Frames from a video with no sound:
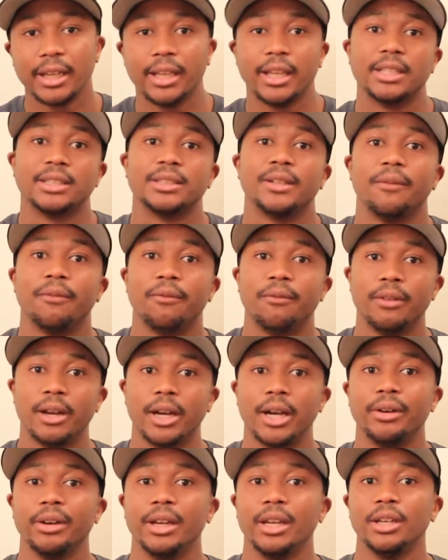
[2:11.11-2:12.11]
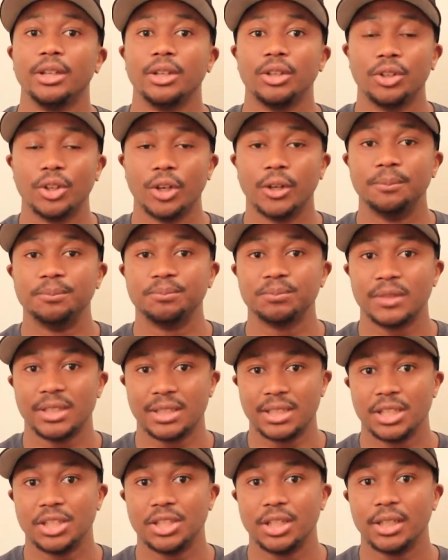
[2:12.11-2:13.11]
it's a very dumb
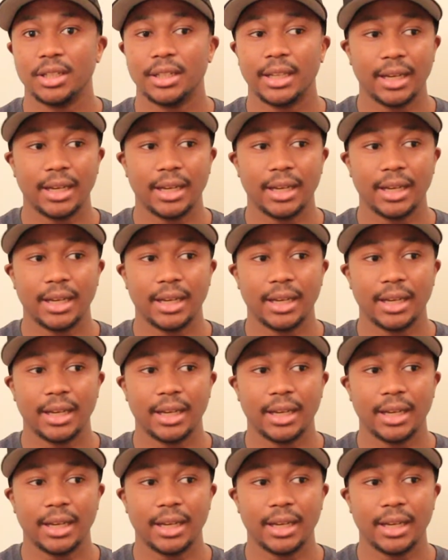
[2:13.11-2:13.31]
decision.